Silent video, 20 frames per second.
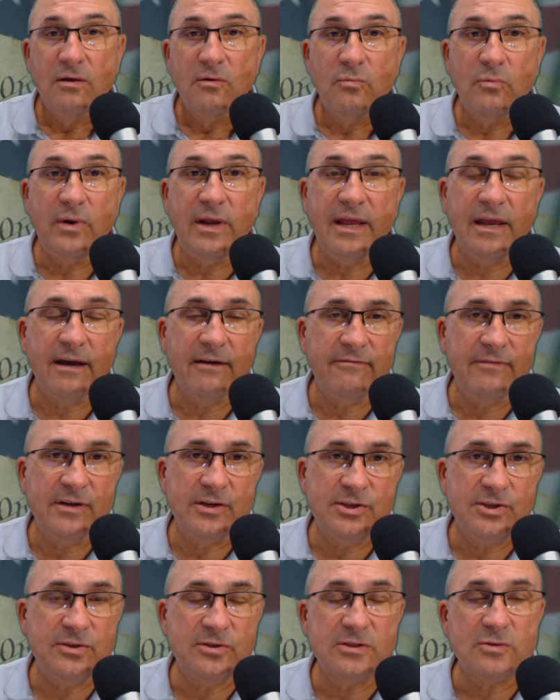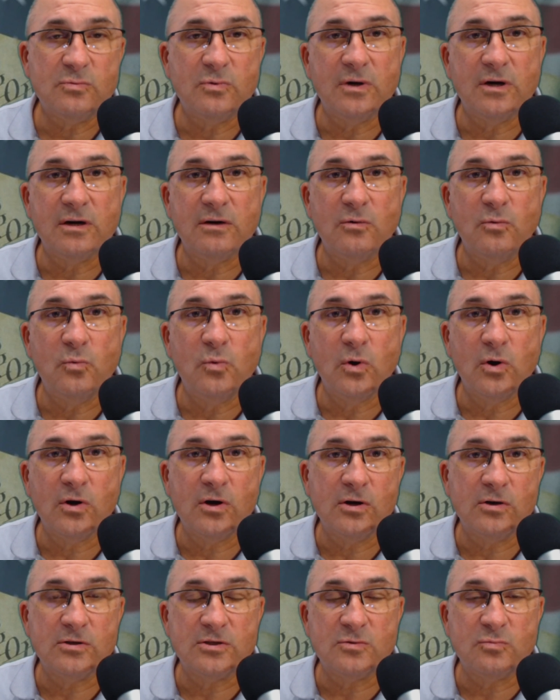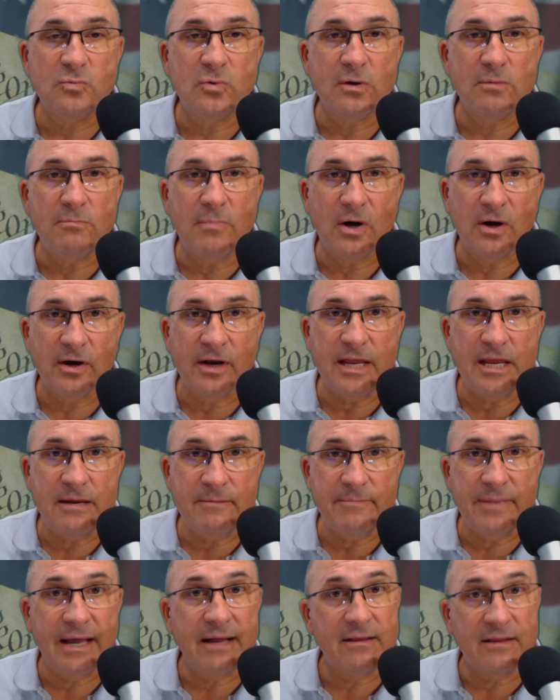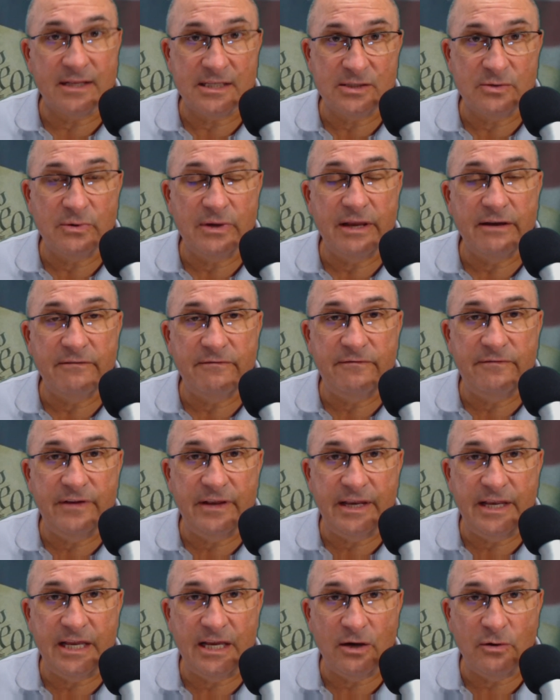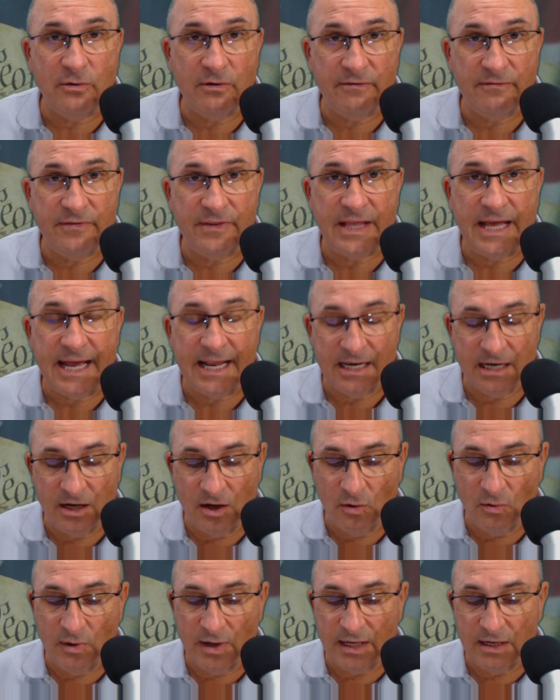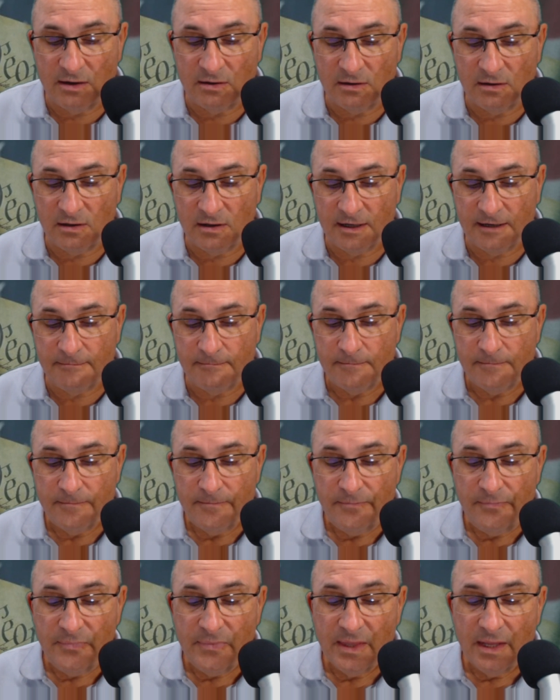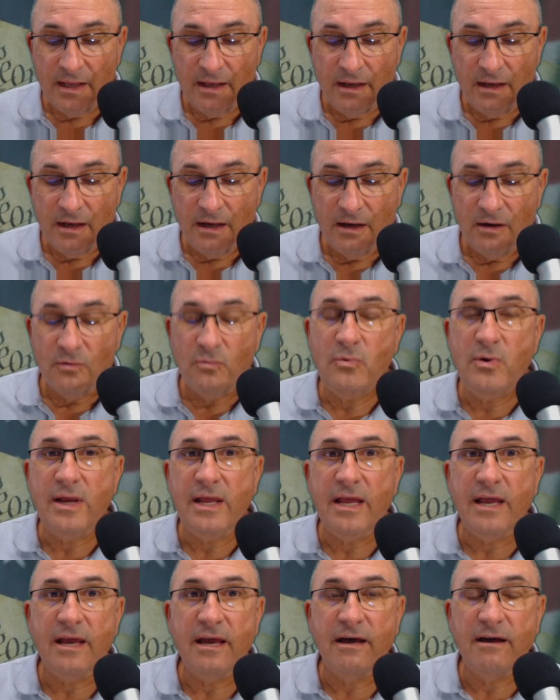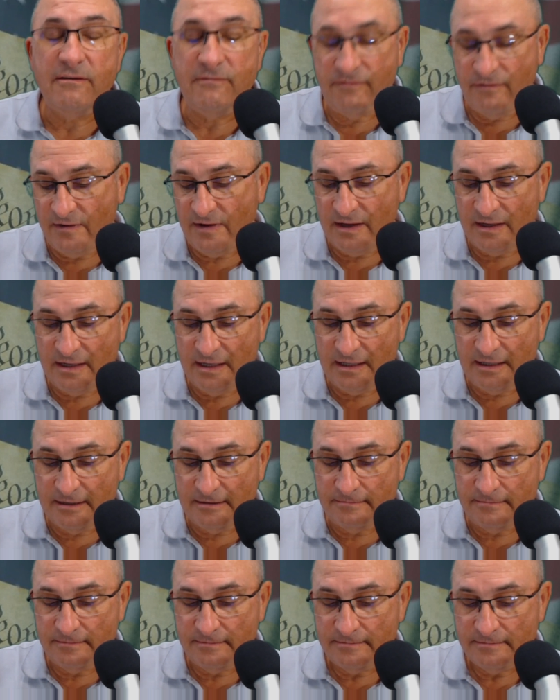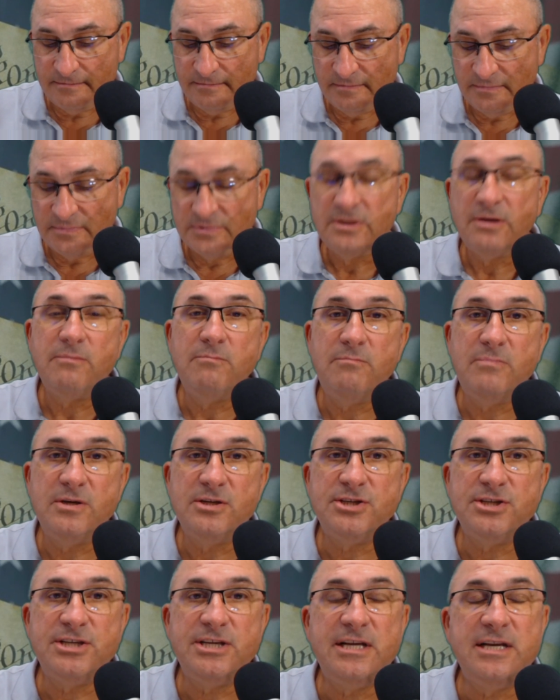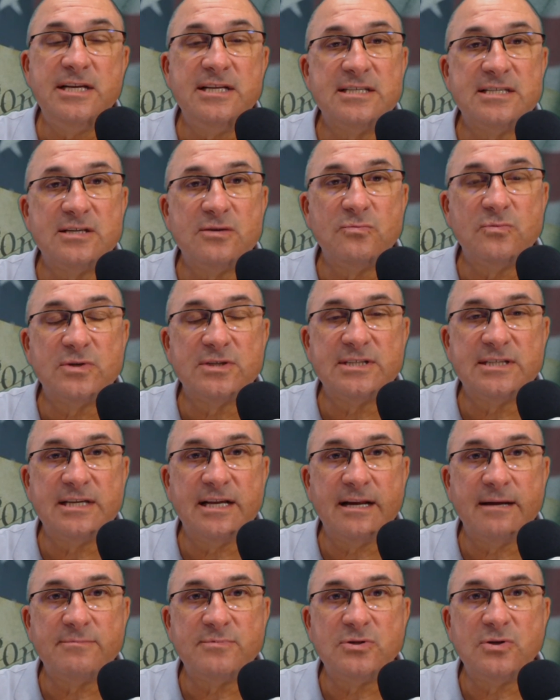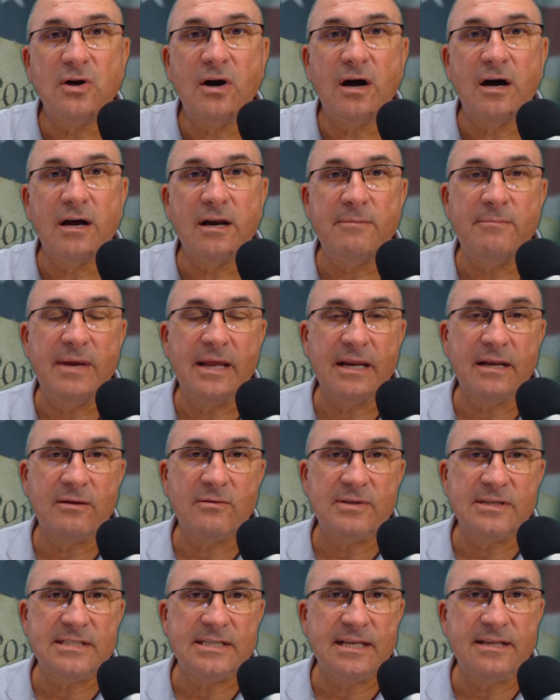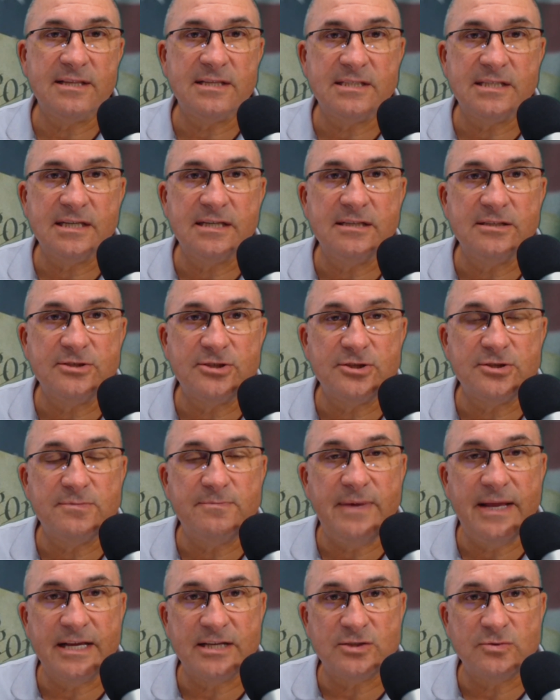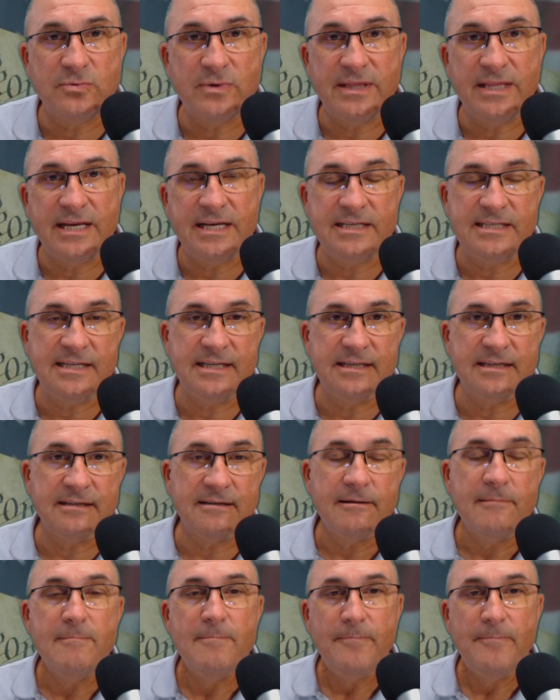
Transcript: We have issues where workers were marking ballots. We have video of that going on. We have machines that were set up to automatically say the signatures match when they didn't.